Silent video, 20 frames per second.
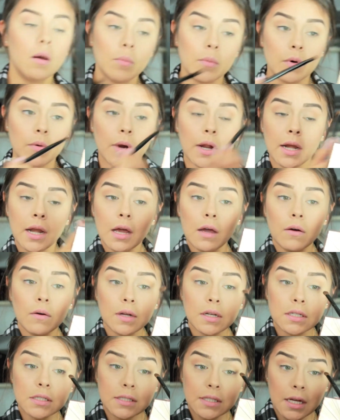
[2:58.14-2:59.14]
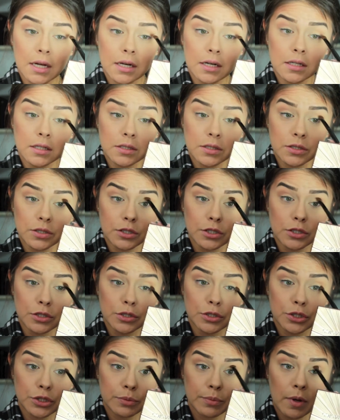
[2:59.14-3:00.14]
But right now I decided
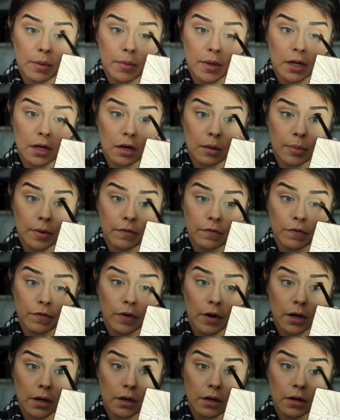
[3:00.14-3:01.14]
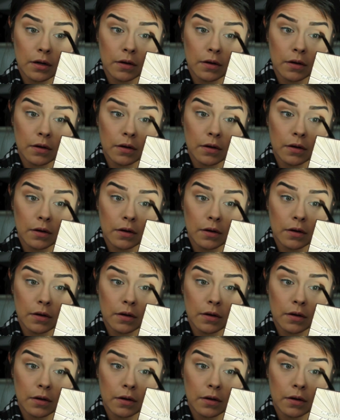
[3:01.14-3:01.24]
to do my makeup in front